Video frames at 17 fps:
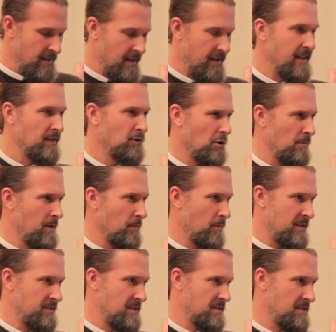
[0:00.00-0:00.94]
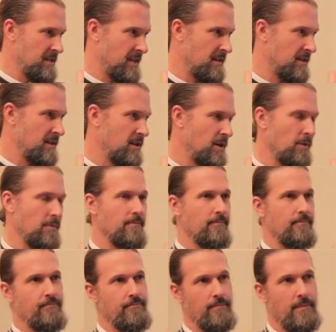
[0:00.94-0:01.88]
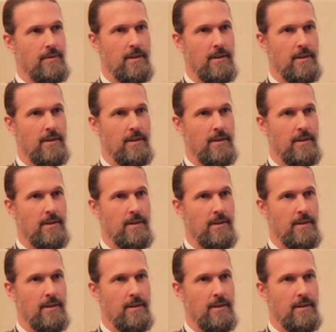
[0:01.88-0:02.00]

And he told me once, he said, you know,